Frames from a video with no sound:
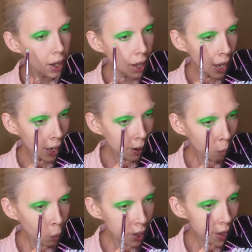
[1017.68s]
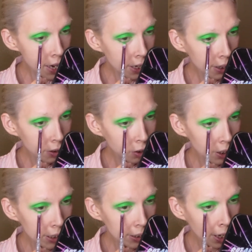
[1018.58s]
And one thing that she
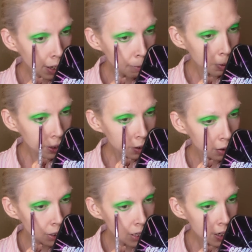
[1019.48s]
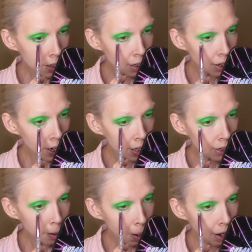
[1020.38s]
said, because she ended
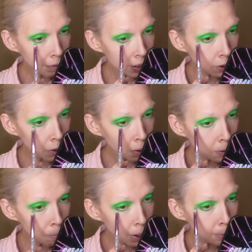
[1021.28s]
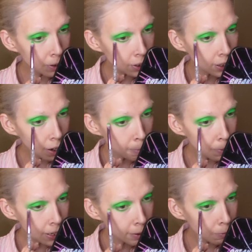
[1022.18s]
up having her own publishing
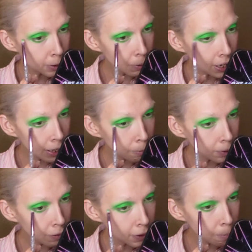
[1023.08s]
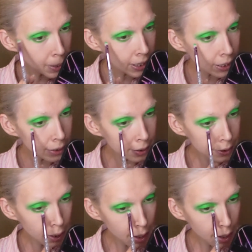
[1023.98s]
company, which became one of the biggest